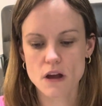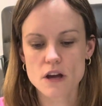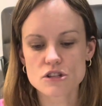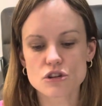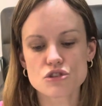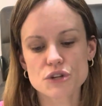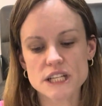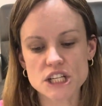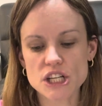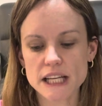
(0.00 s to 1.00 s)
So
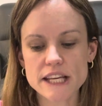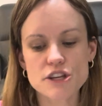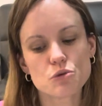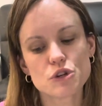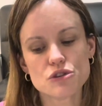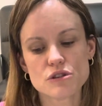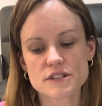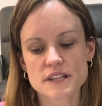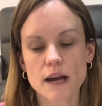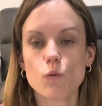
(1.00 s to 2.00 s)
traditionally you would
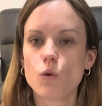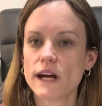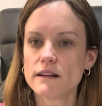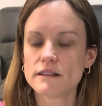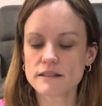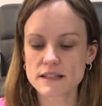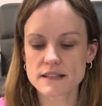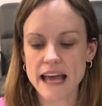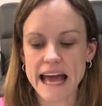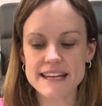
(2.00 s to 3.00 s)
use a Wells
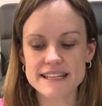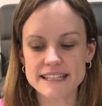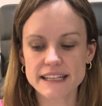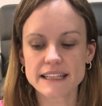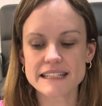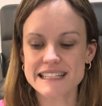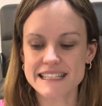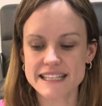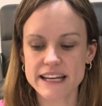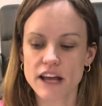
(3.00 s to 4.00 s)
and Dillon
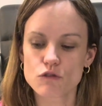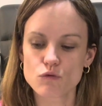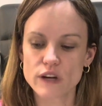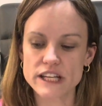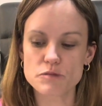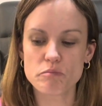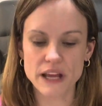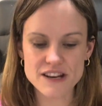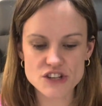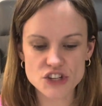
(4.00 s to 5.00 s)
sit and reach
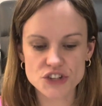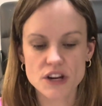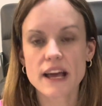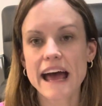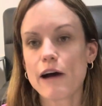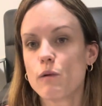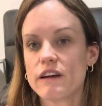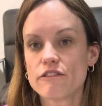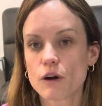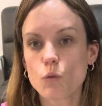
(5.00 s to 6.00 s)
bench.
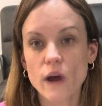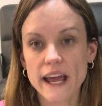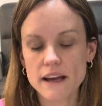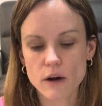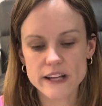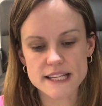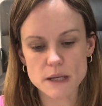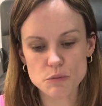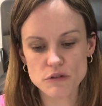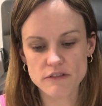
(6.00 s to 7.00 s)
However, we're going to
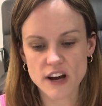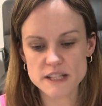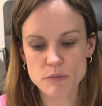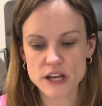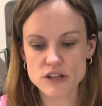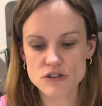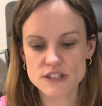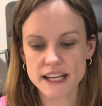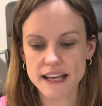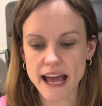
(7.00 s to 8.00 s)
improvise by
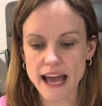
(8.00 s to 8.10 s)
using